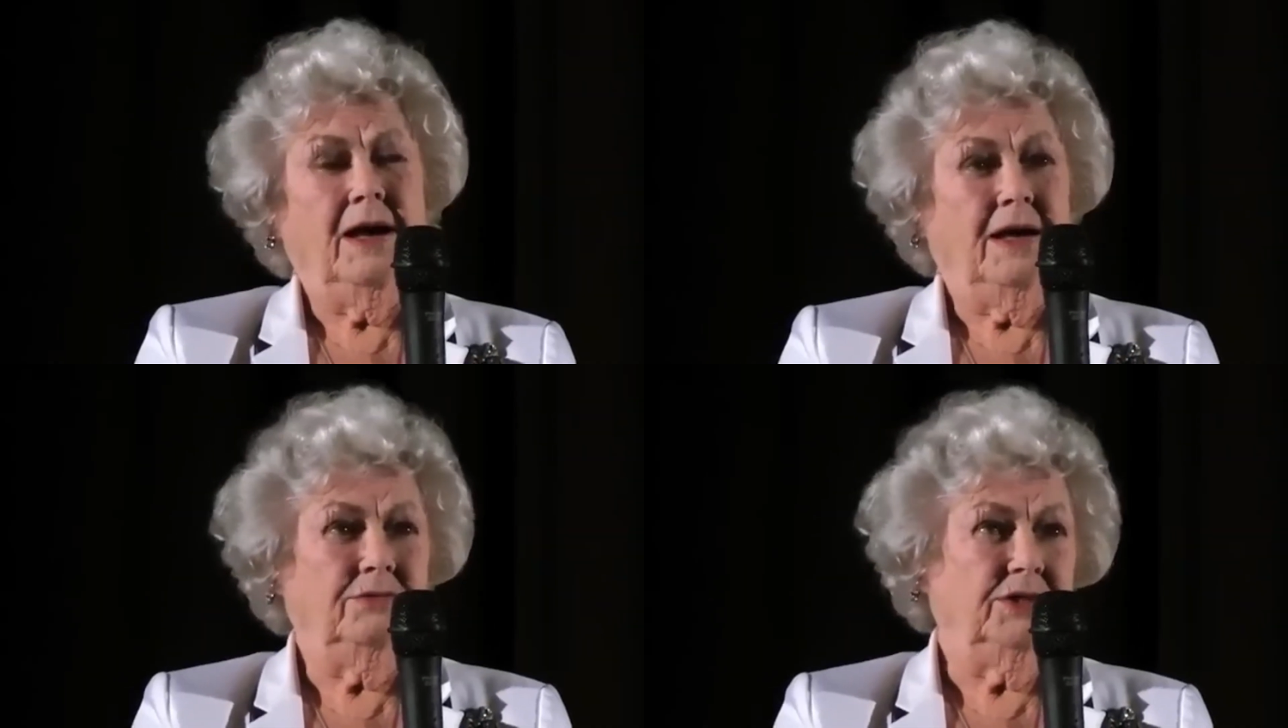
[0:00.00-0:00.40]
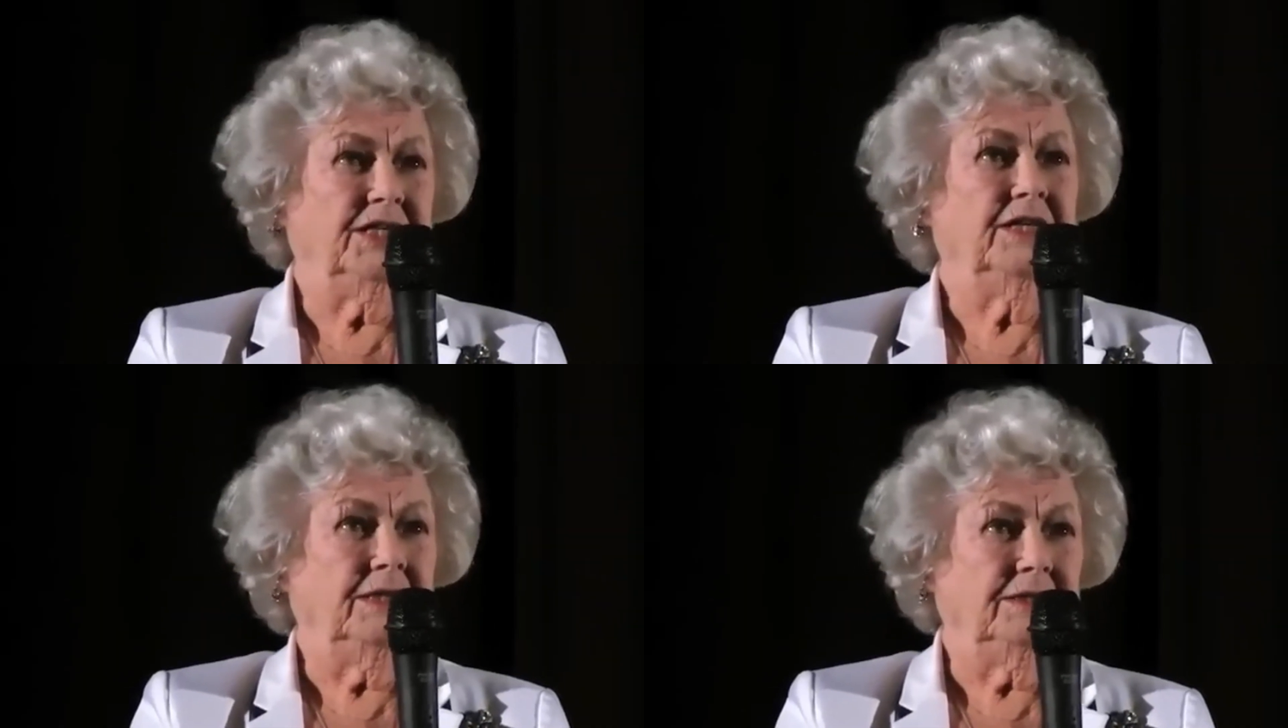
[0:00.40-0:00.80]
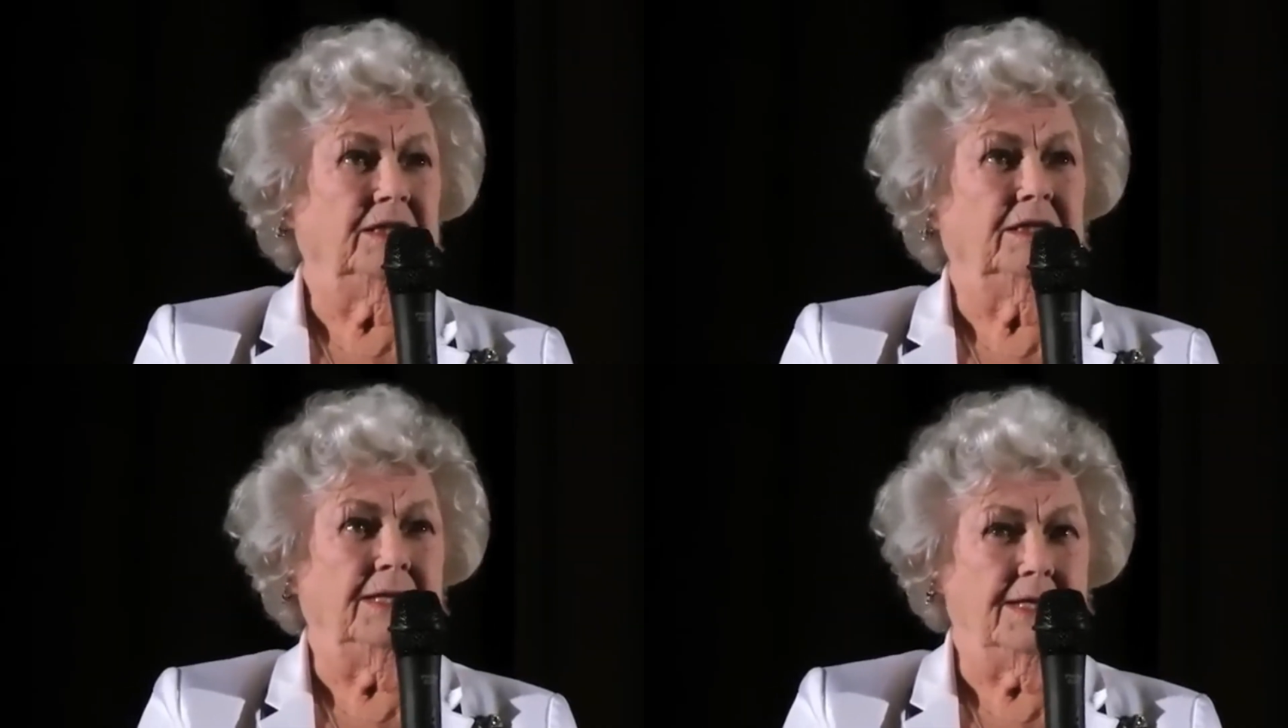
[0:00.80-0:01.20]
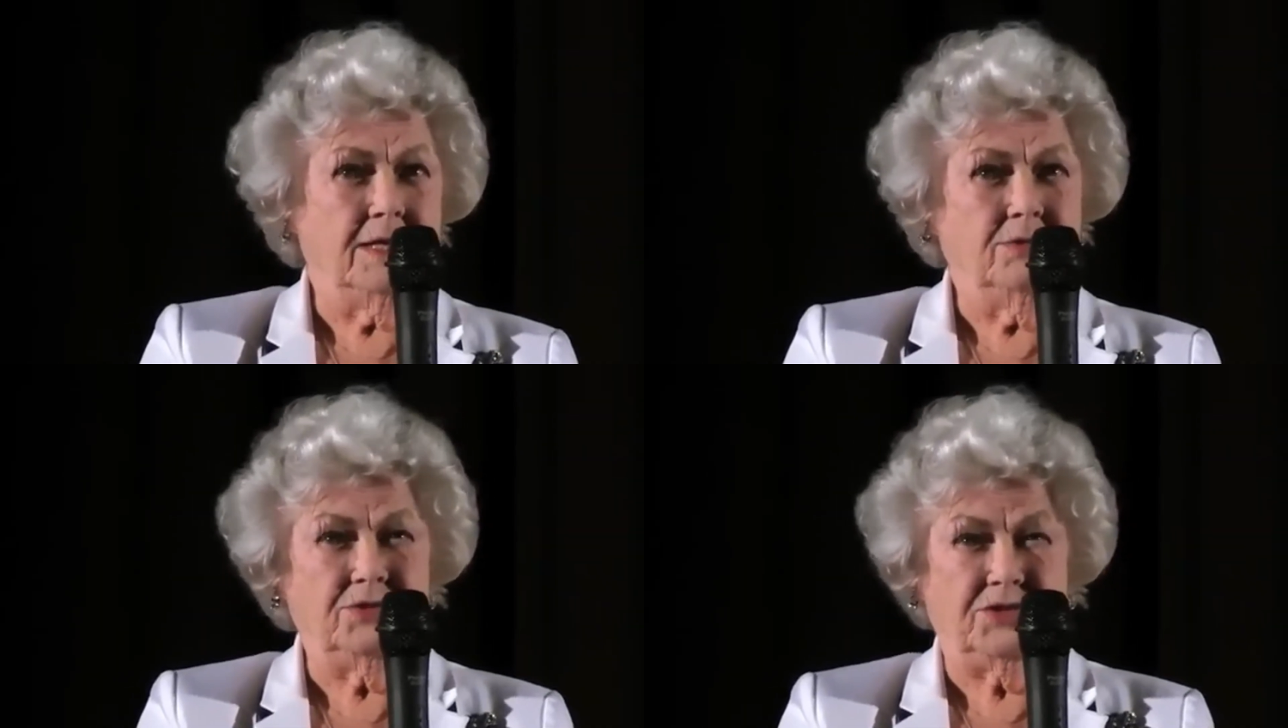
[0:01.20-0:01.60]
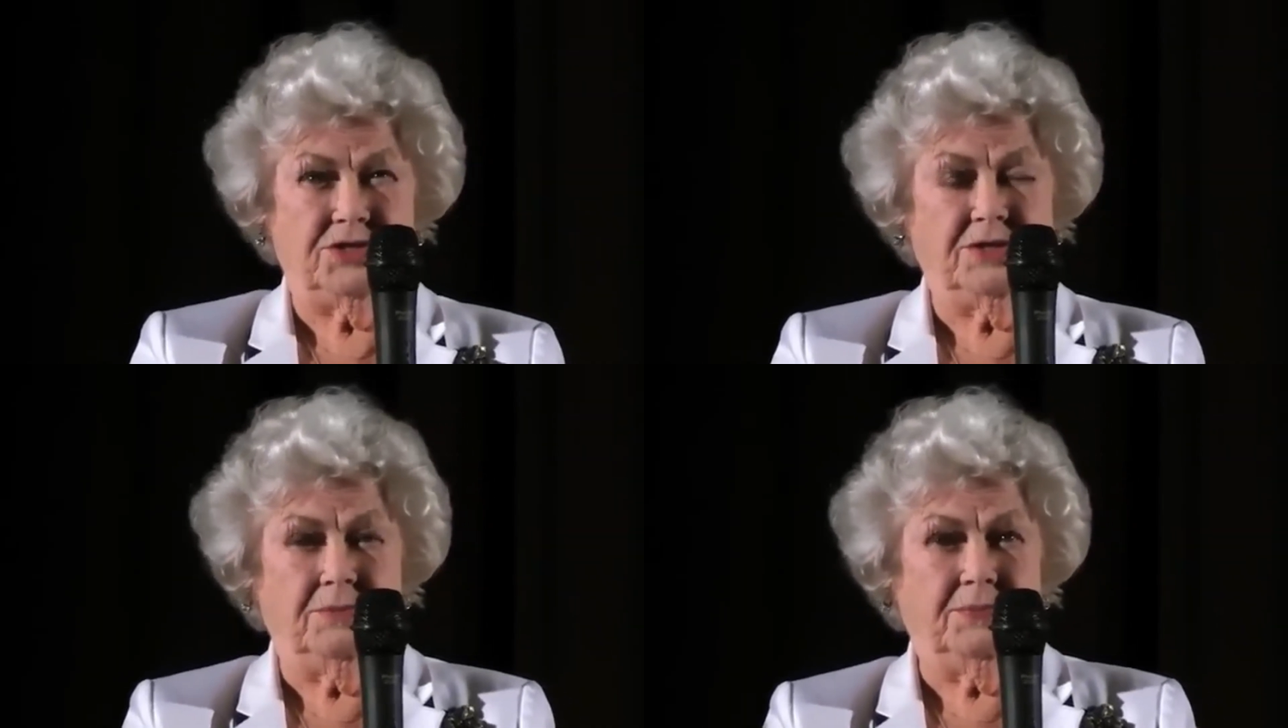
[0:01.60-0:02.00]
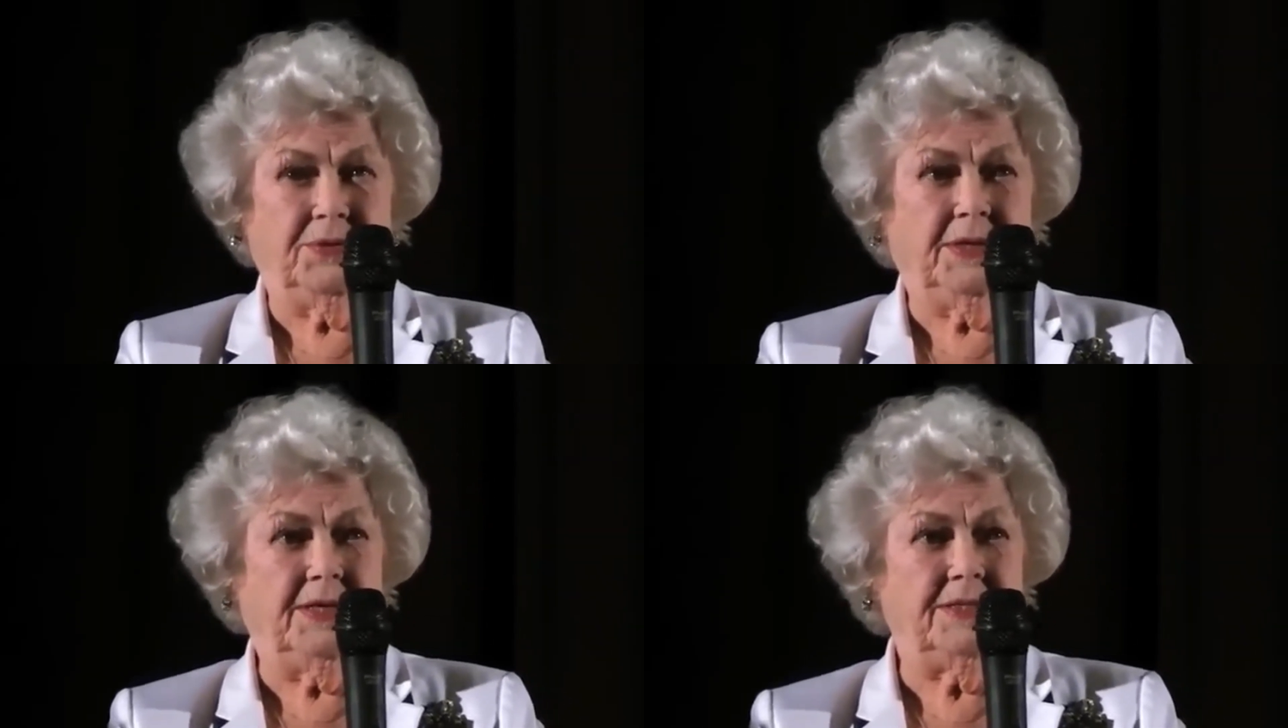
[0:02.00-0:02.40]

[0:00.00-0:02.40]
Hollywood stars, Hale managed to maintain a